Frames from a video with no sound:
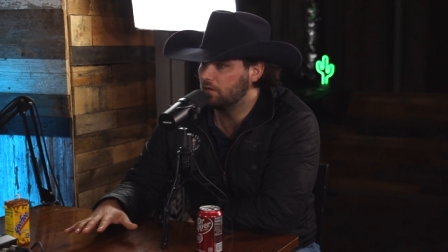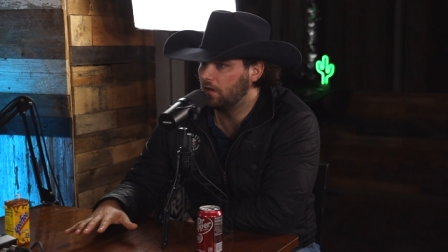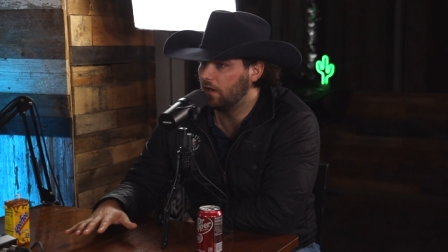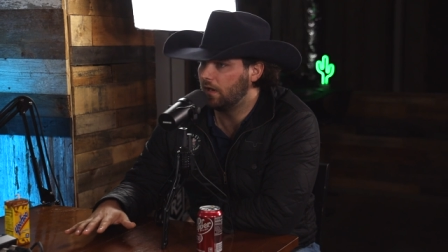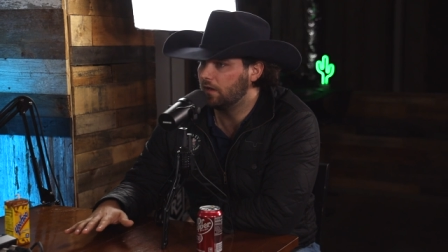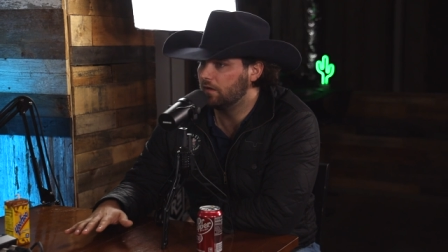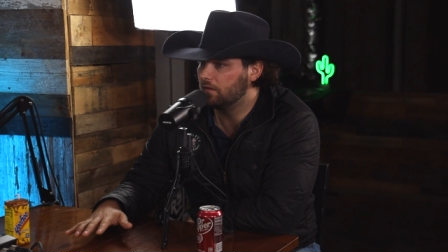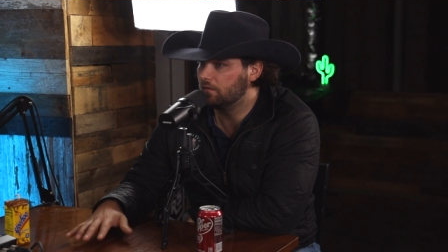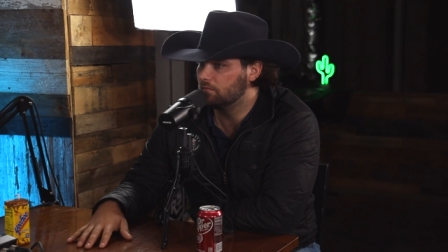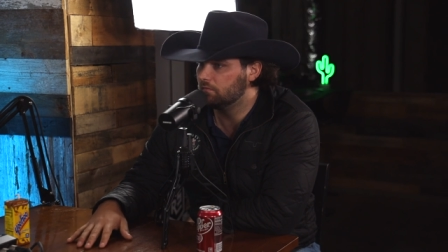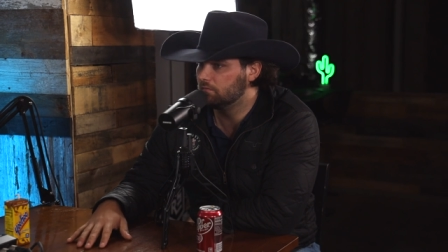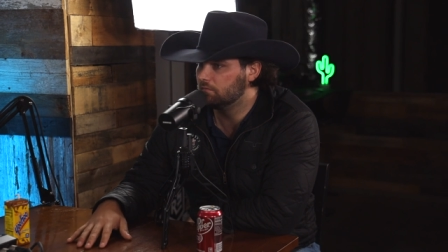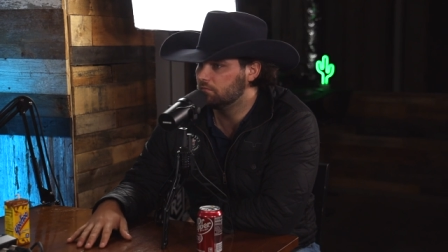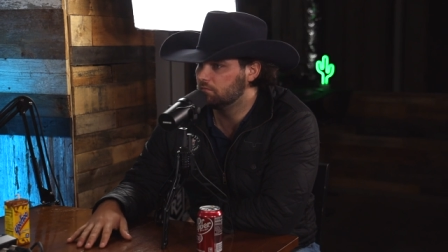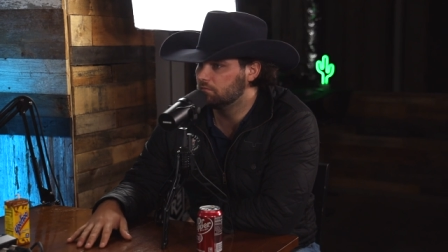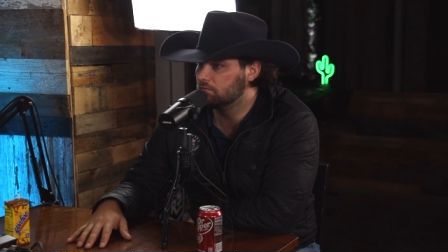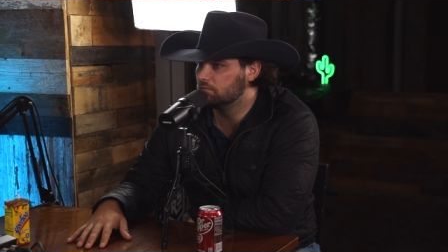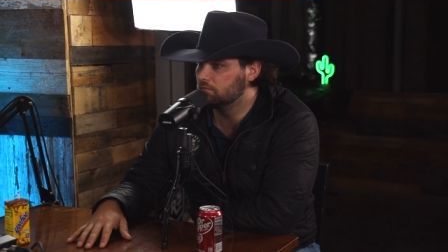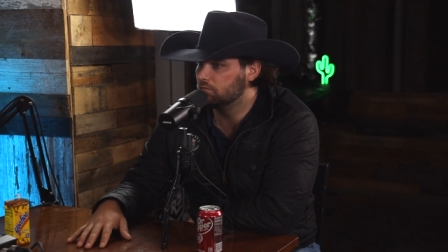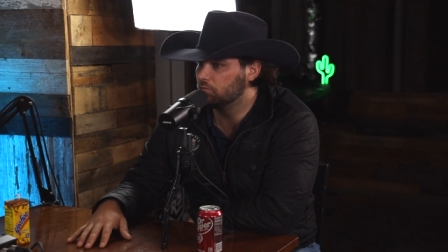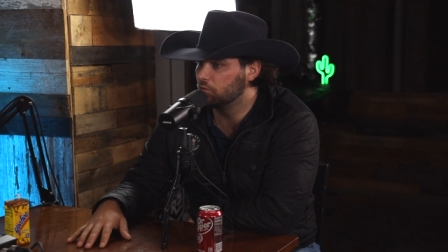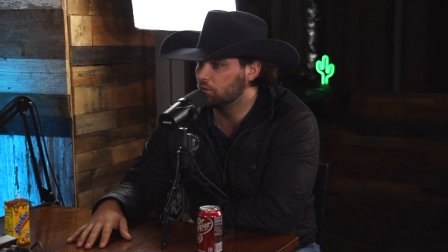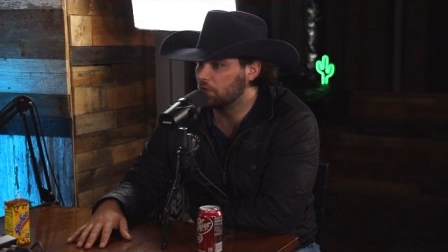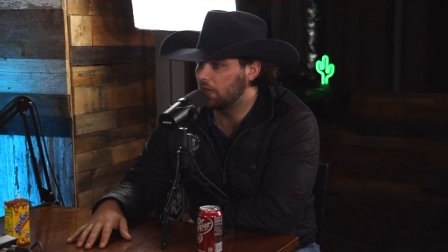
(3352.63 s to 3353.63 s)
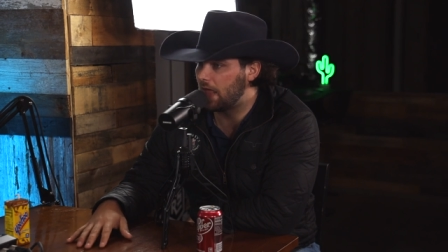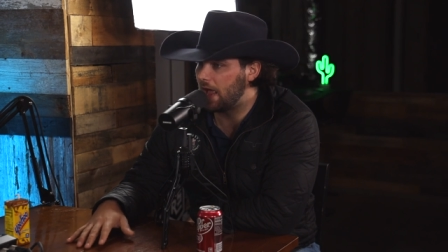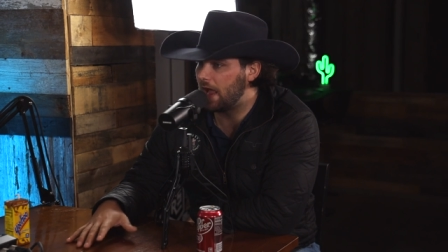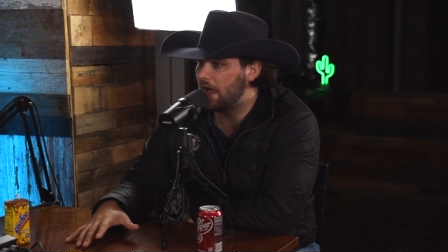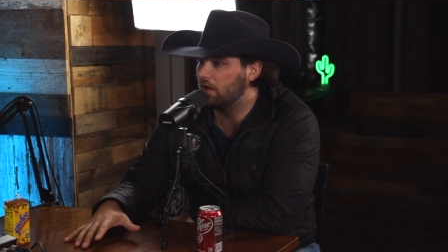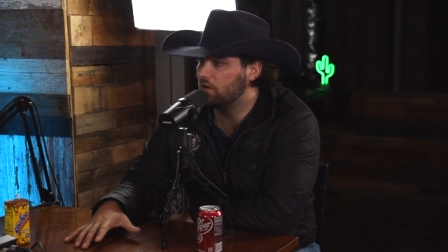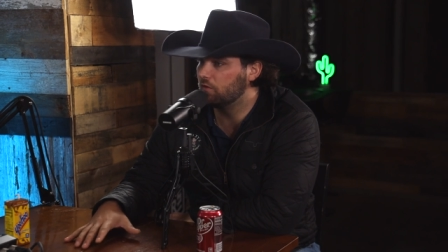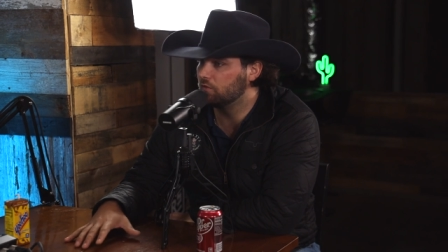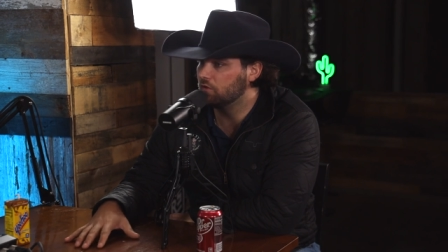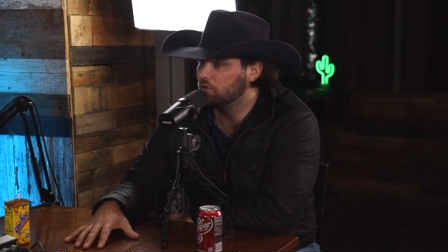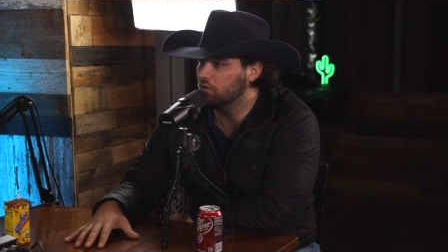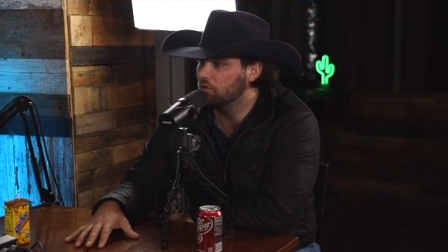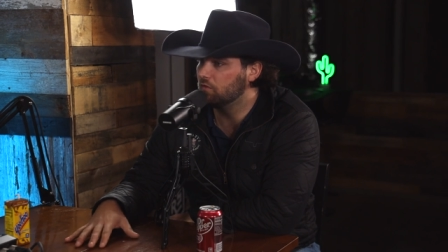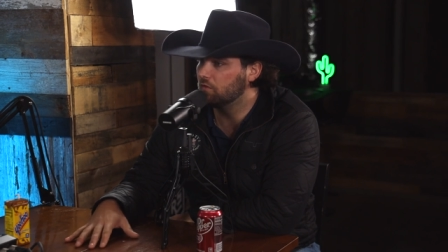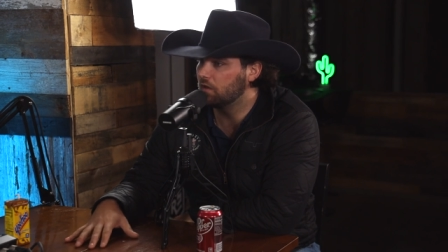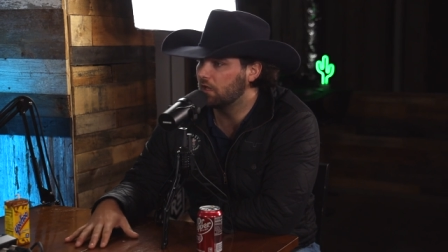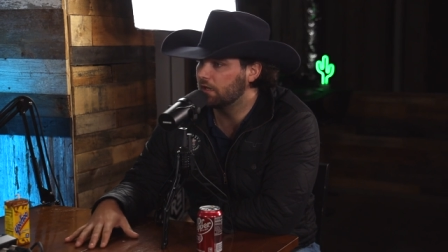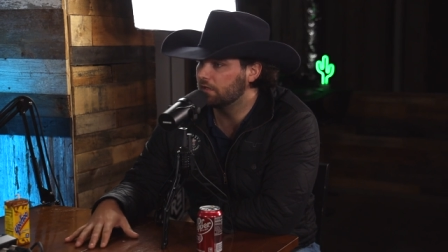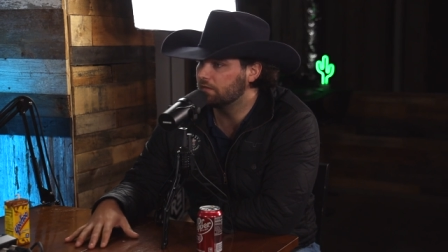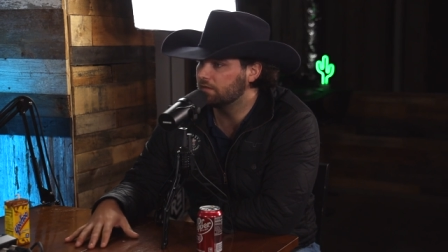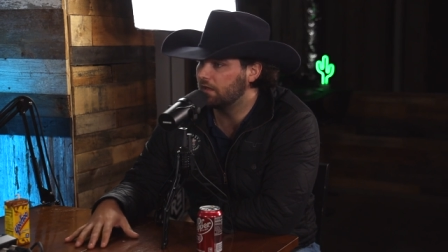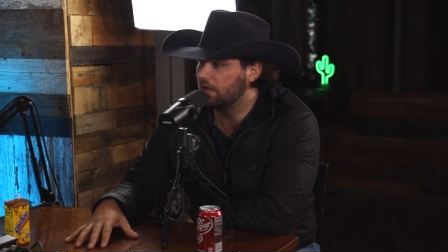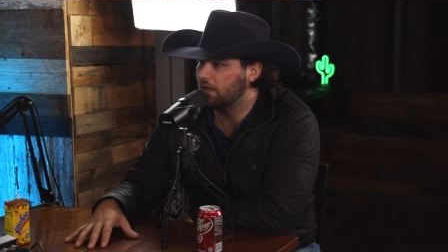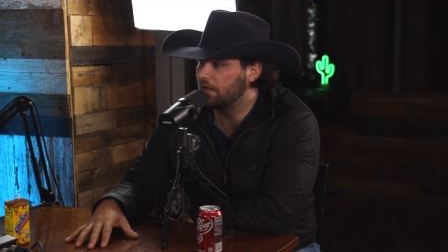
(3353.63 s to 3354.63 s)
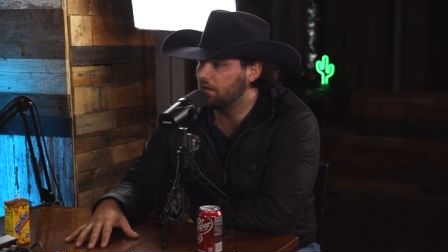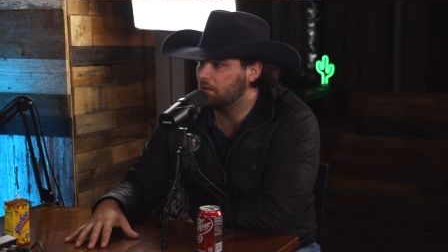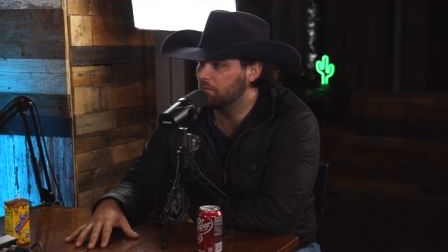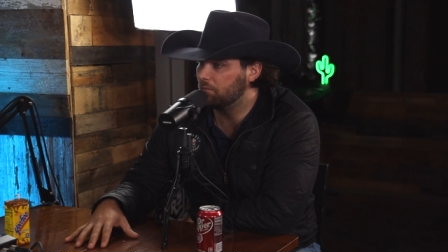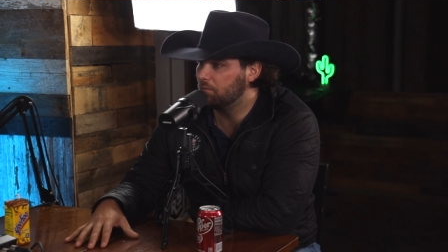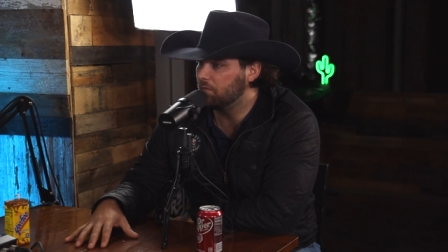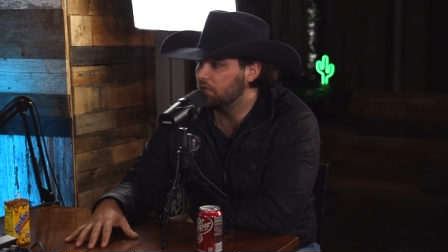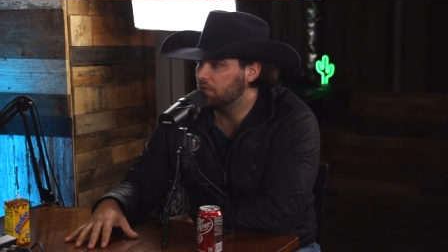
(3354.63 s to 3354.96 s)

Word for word: and rely on you like that, it